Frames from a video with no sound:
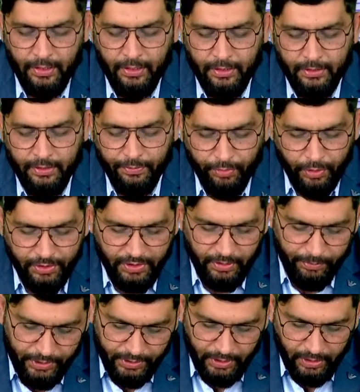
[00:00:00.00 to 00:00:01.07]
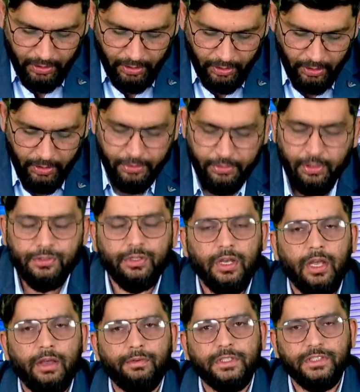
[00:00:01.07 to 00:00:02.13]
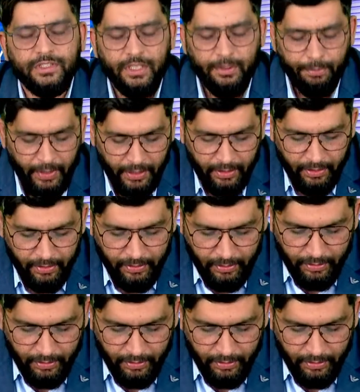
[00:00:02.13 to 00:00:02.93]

The fourth semester is also having the same pattern,